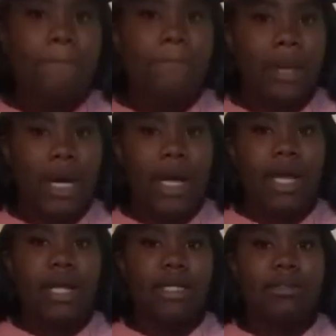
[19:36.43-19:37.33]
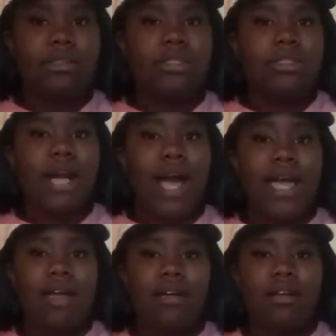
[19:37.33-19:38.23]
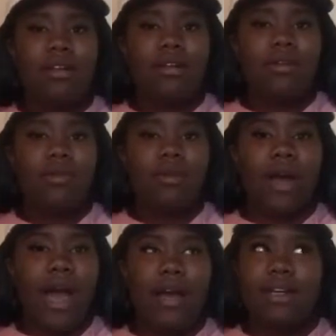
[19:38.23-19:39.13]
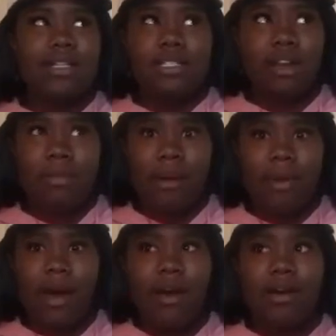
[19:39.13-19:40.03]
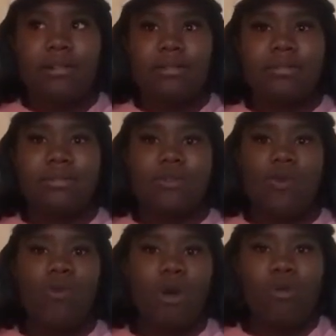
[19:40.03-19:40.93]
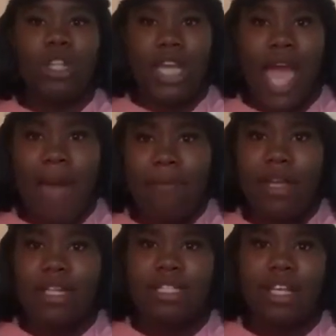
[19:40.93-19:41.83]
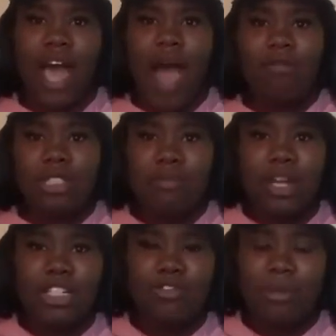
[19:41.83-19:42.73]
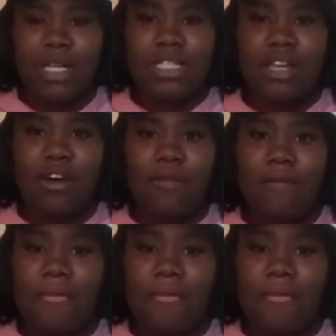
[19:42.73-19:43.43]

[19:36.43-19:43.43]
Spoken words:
But, like, I couldn't tell my mom what really happened. Because I was embarrassed for myself.